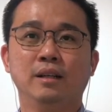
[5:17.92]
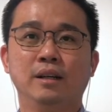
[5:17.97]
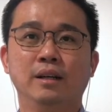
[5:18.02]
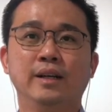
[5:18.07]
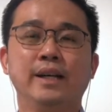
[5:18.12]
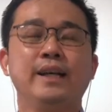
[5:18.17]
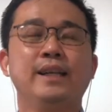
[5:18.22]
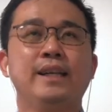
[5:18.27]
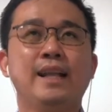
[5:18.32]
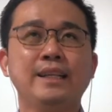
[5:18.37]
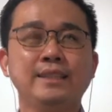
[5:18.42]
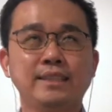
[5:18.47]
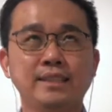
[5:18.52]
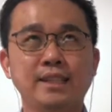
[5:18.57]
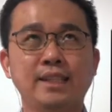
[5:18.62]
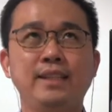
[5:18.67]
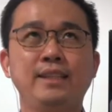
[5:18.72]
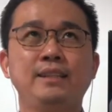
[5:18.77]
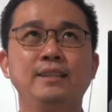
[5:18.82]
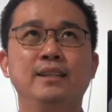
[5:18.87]
Okay, let's
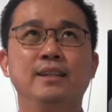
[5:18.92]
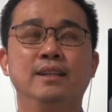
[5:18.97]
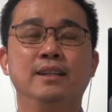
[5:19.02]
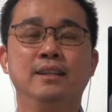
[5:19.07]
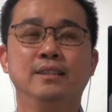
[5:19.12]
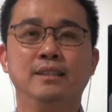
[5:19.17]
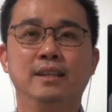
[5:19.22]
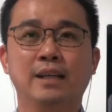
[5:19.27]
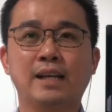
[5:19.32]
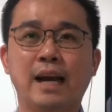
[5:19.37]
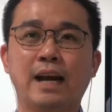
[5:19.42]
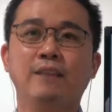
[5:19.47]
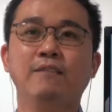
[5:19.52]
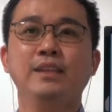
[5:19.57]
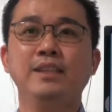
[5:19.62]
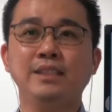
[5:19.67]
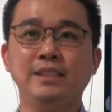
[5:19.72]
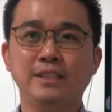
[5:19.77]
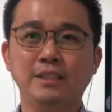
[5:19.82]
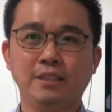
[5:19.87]
say the
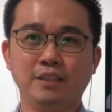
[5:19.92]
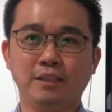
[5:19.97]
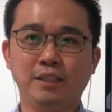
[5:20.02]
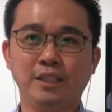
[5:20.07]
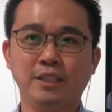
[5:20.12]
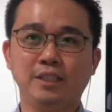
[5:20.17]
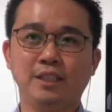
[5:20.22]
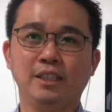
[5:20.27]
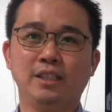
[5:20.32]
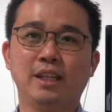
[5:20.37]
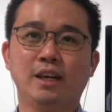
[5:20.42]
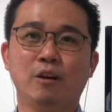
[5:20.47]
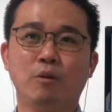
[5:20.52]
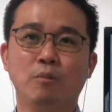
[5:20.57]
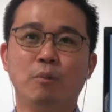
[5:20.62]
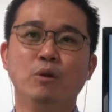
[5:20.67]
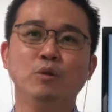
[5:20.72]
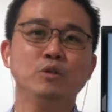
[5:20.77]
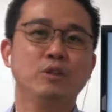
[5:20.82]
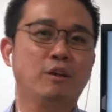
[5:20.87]
current situation now,
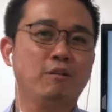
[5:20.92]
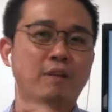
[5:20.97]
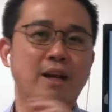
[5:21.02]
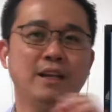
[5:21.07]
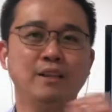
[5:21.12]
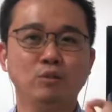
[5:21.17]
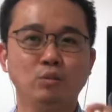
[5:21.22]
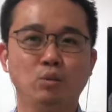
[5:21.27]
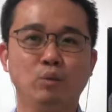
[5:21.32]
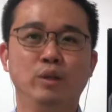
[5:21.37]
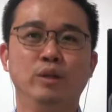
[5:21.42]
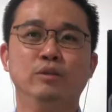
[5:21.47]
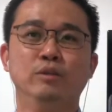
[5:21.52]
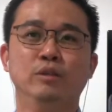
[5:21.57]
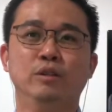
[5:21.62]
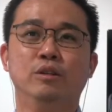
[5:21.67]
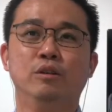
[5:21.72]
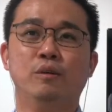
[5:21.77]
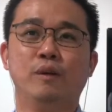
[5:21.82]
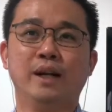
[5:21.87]
most of us will
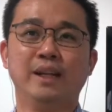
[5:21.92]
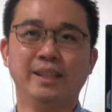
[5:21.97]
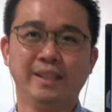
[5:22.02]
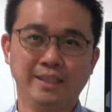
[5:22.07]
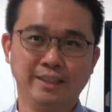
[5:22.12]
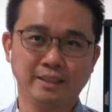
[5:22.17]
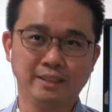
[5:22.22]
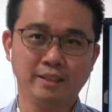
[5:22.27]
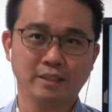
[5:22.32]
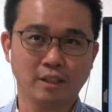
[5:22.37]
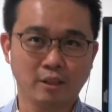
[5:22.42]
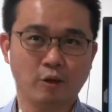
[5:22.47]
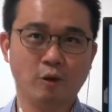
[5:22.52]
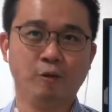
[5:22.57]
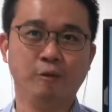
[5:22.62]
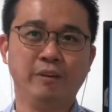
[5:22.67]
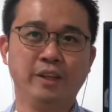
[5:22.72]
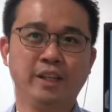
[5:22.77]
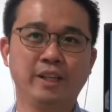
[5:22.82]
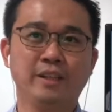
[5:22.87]
know what is
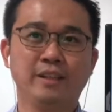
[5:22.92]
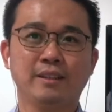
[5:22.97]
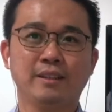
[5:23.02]
COVID.